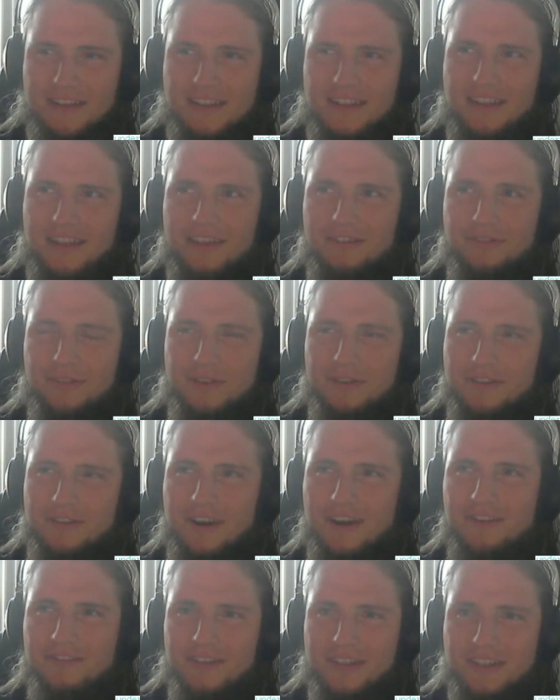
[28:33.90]
If you're
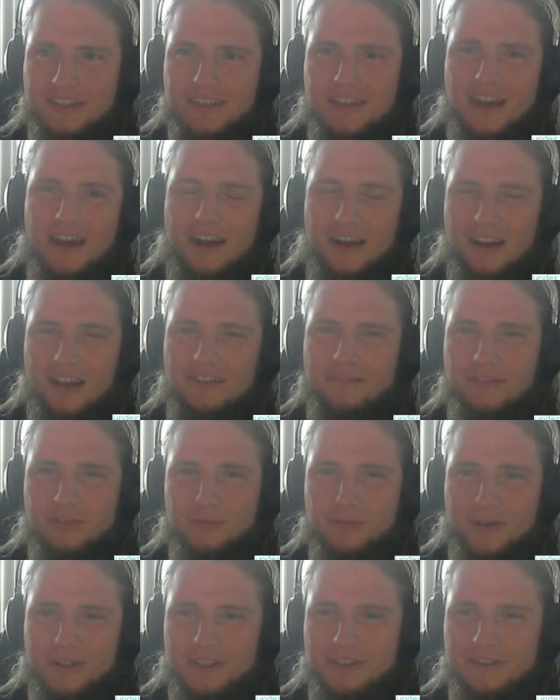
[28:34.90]
driving a car
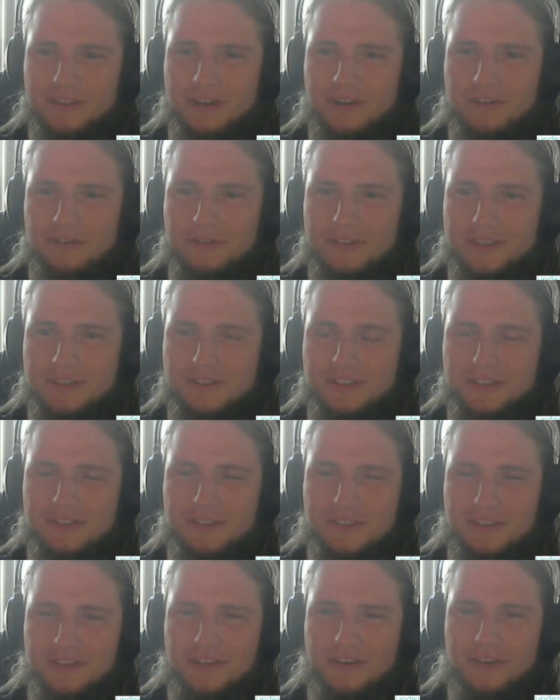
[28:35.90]
everywhere you go, you
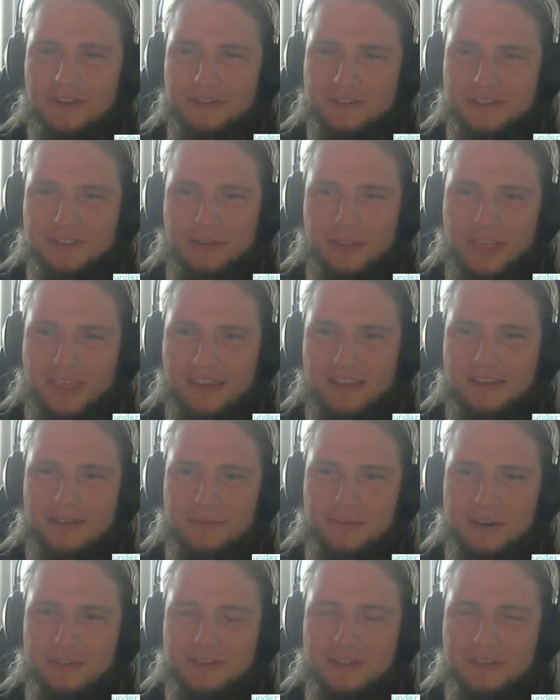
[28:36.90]
should also think
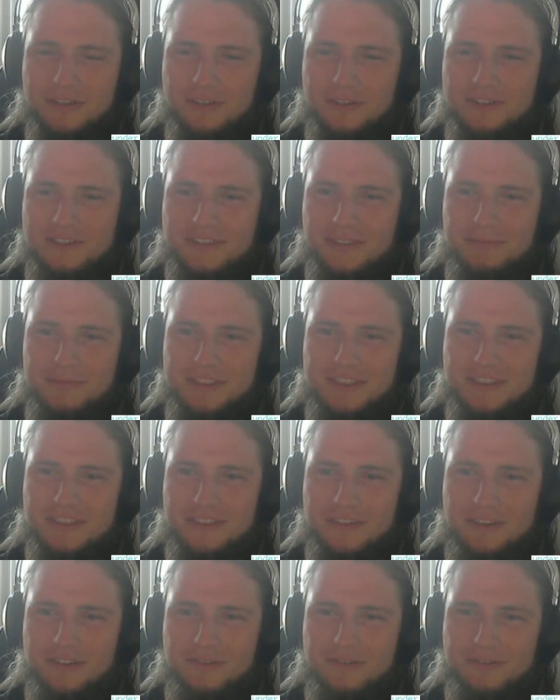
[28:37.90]
about your consumption
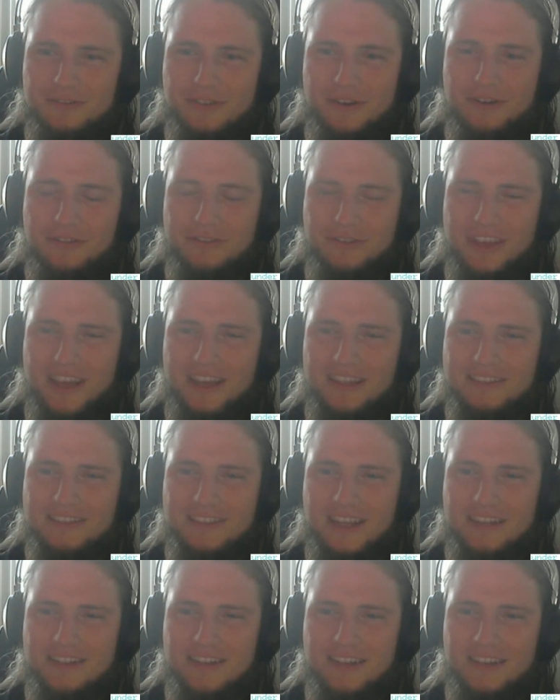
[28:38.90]
of gas,
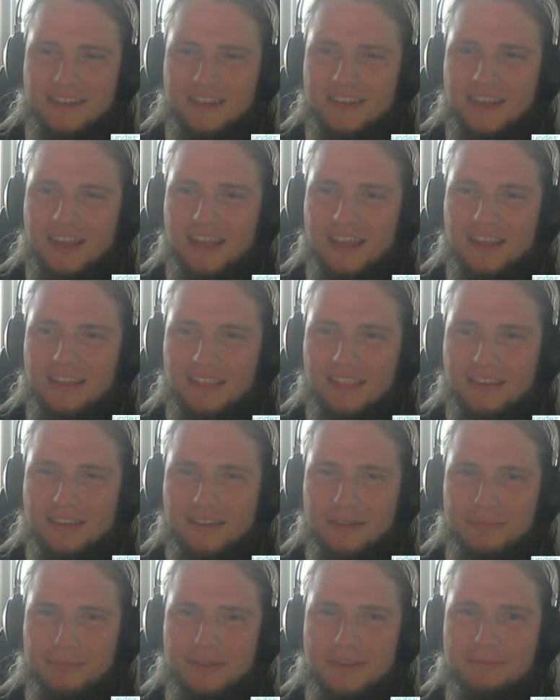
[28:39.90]
actually.
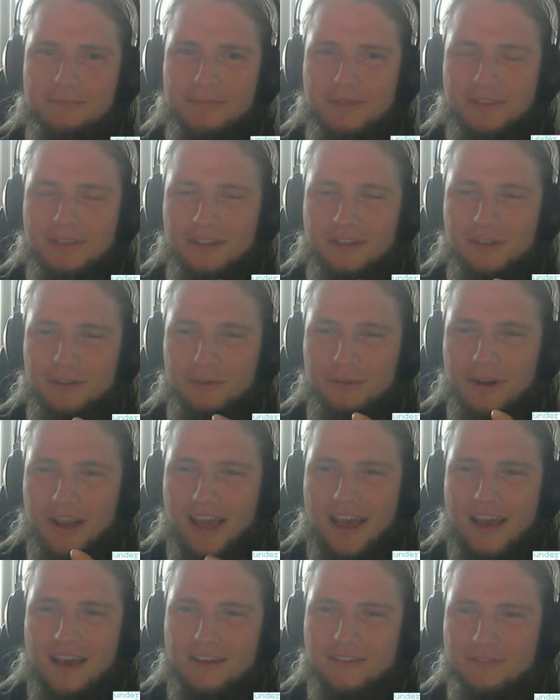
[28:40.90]
The people who
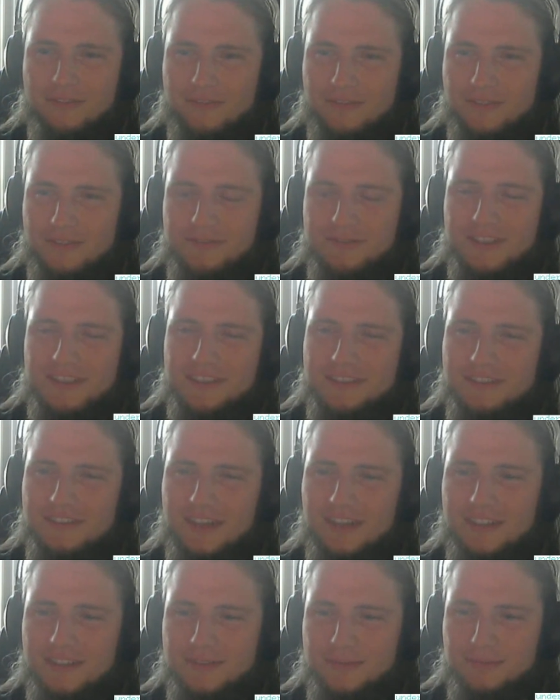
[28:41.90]
have
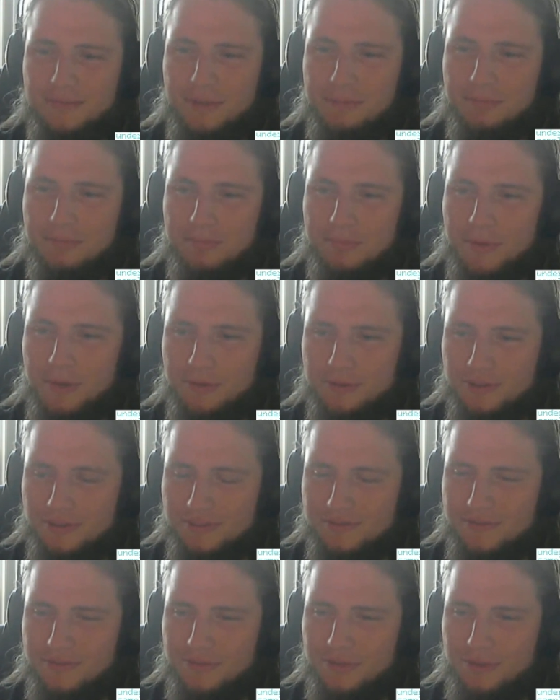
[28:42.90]
criticized me most
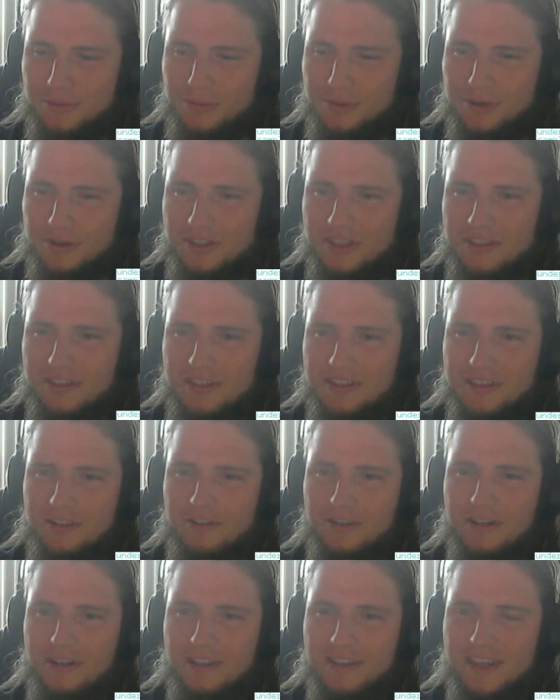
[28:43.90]
for working in
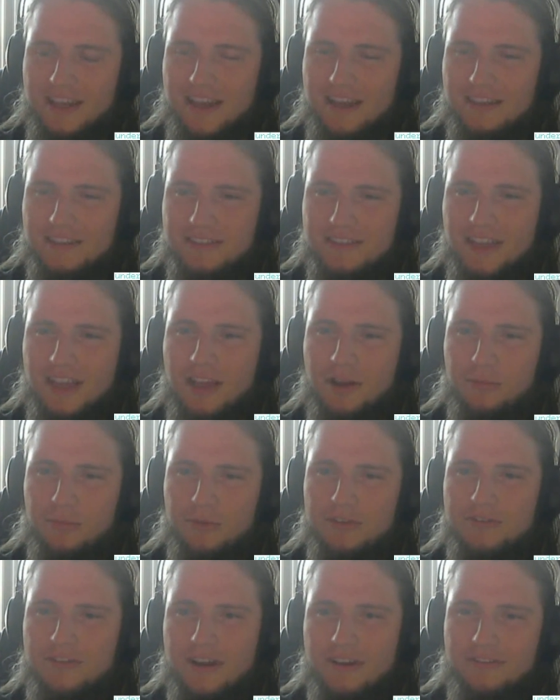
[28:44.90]
oil and gas were
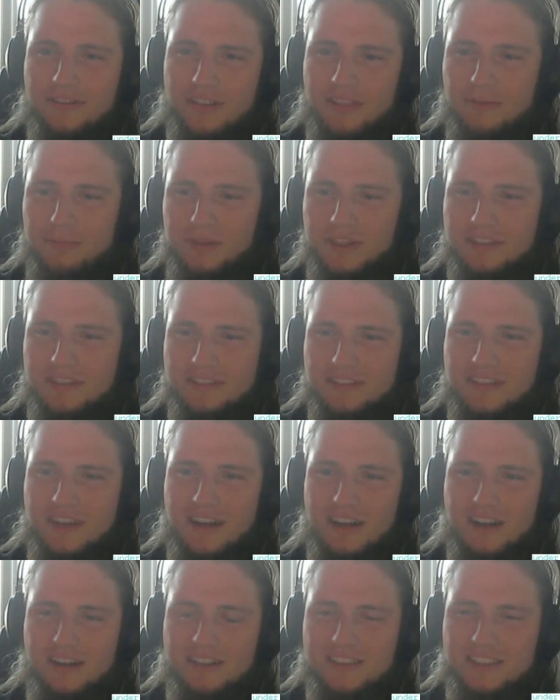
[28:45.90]
driving the biggest
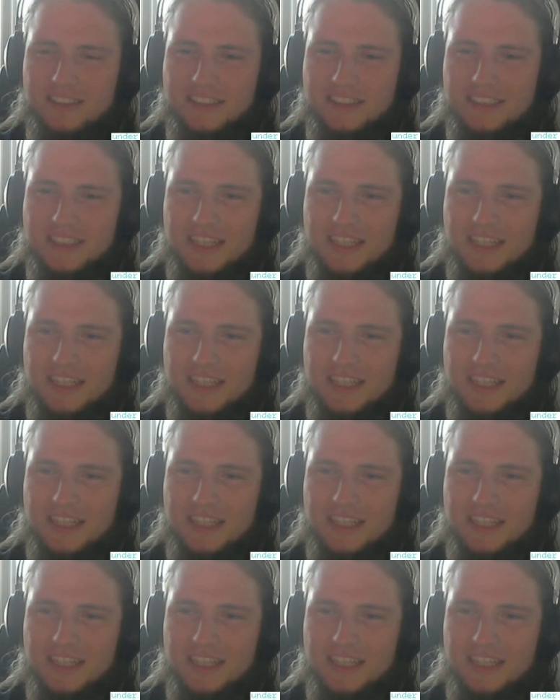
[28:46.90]
cars.